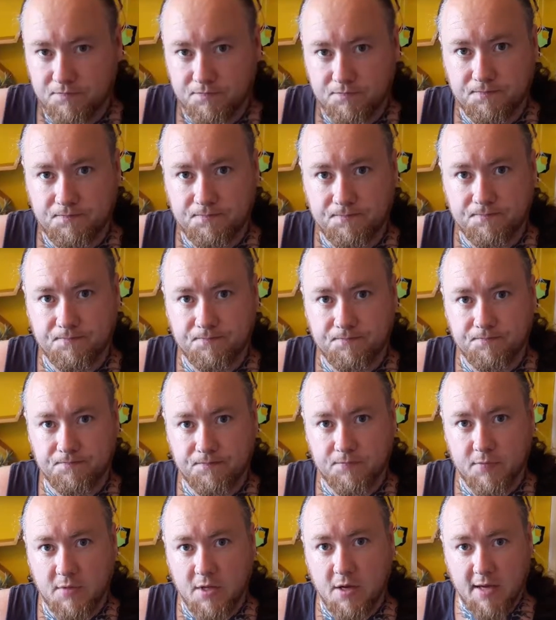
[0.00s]
leaves a nice
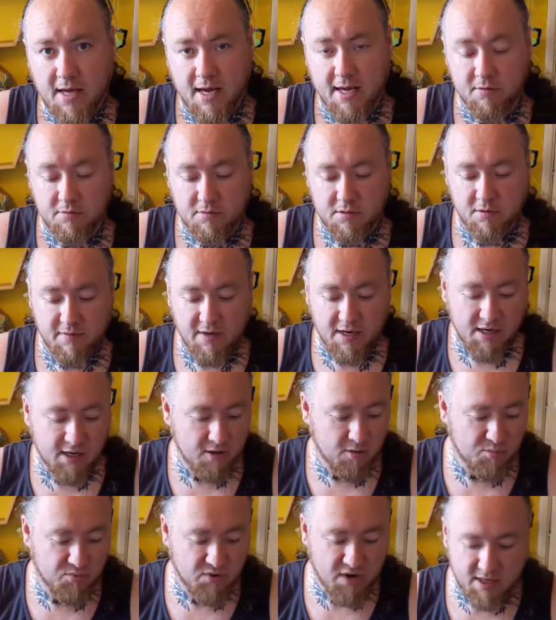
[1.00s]
little... Okay, so I've had a
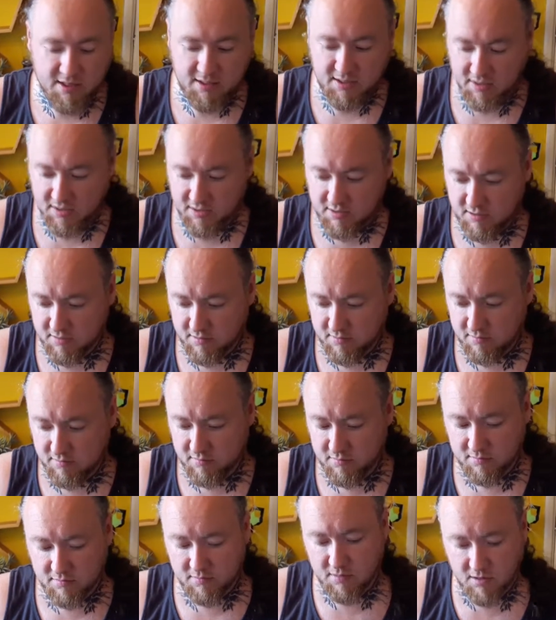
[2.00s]
little practice
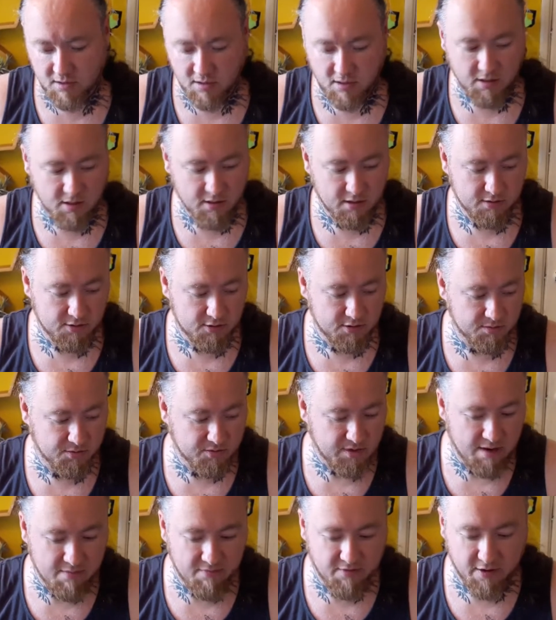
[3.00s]
on some
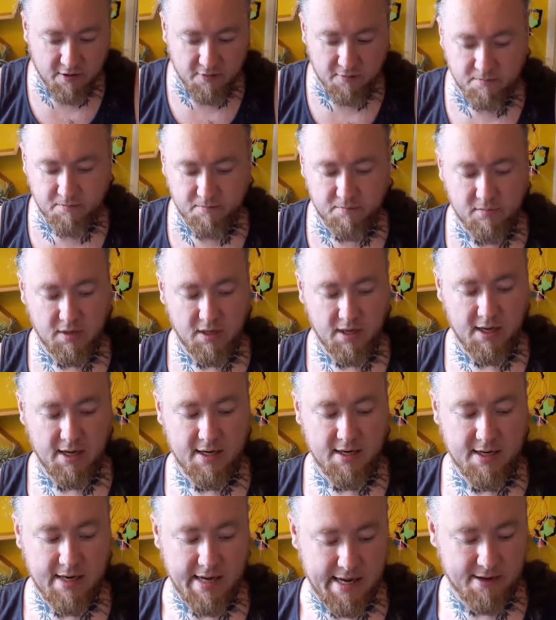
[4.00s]
scrap foam,
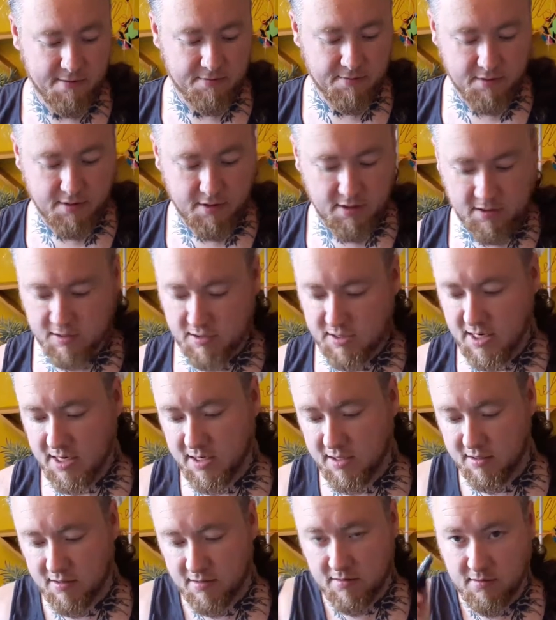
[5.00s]
and now we're going to
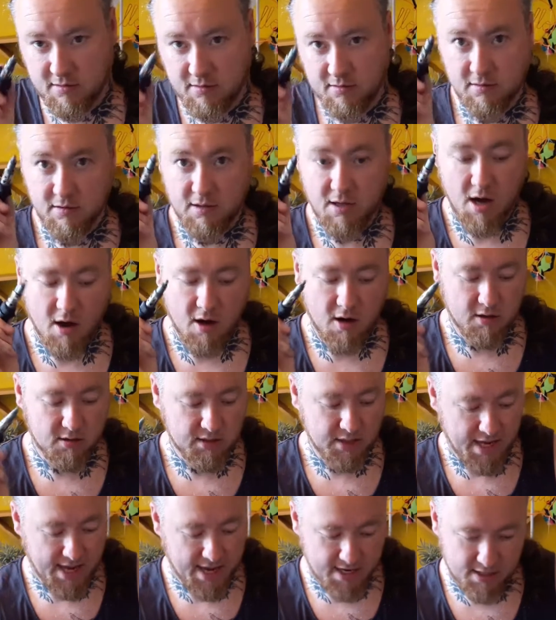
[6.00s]
take the
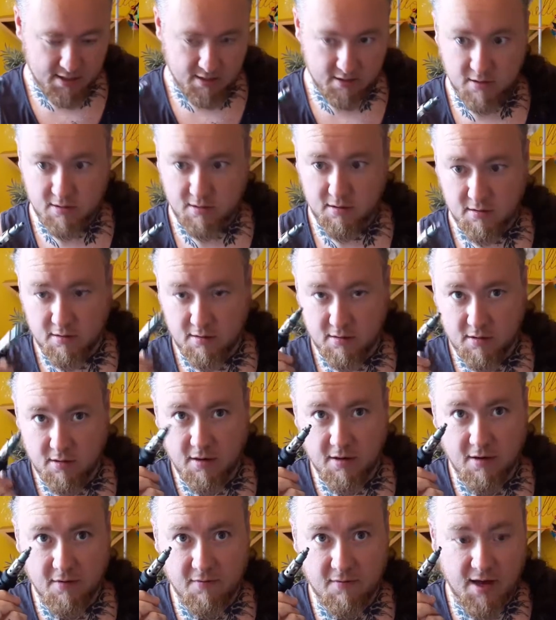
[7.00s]
hot end
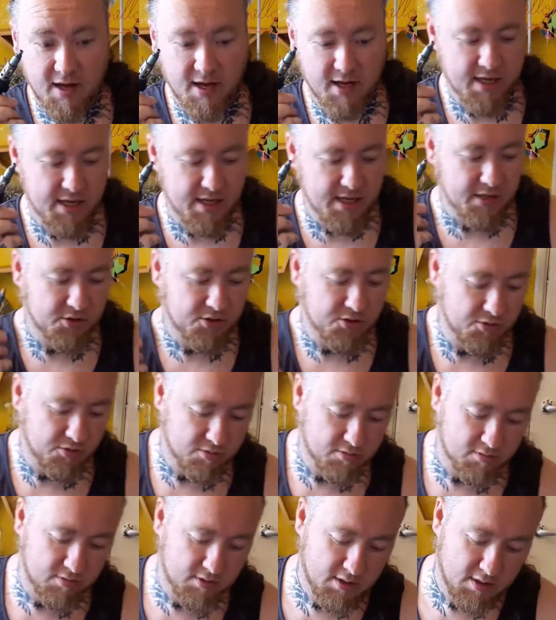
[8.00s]
of our heat
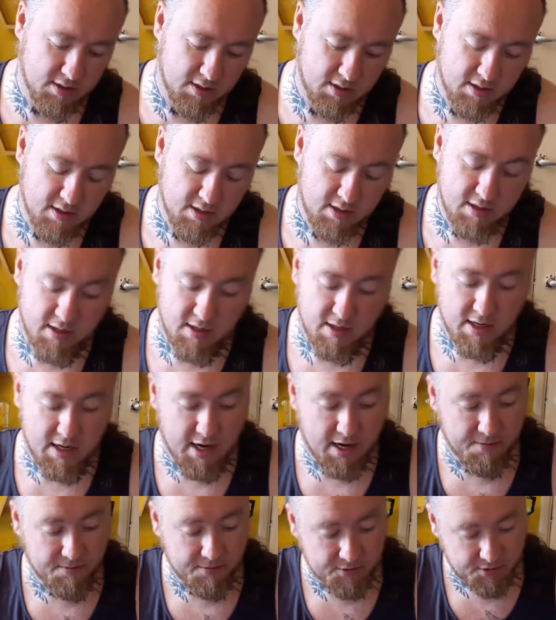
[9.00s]
tool
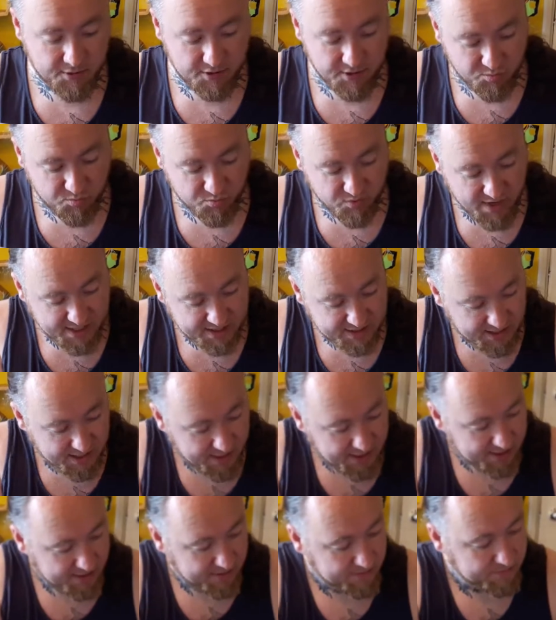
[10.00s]
and we're just going to press it
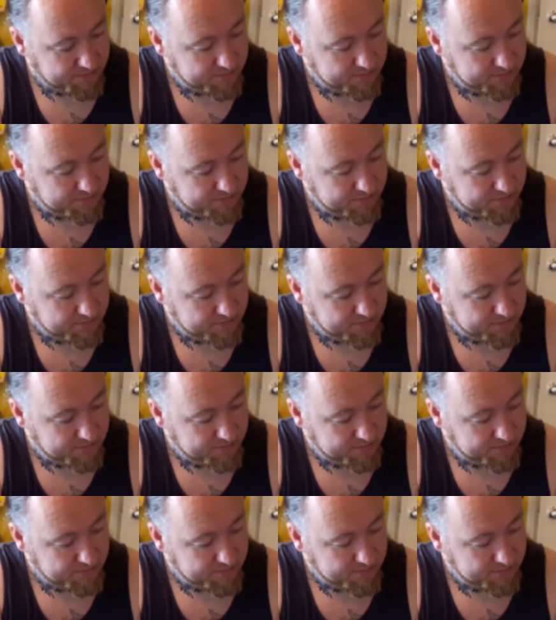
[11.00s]
in